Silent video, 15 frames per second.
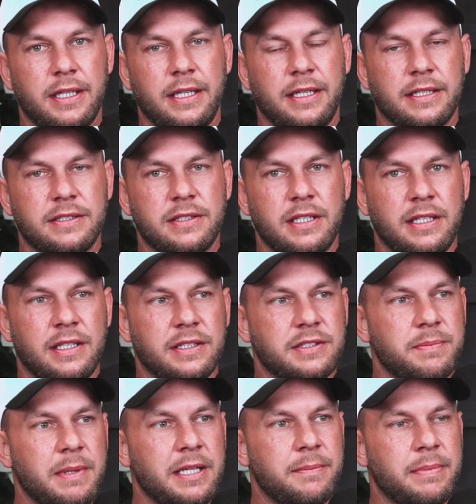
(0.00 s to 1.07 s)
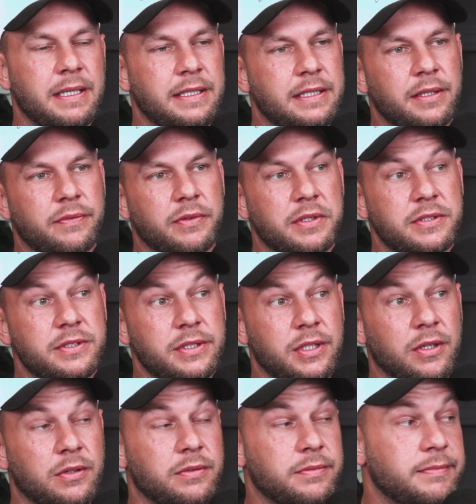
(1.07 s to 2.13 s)
and it's made a big difference,
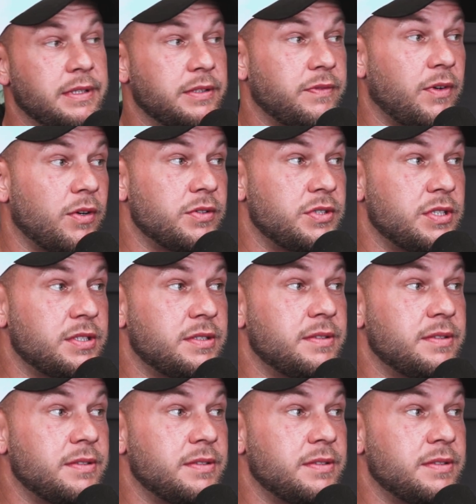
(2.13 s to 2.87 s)
as far as just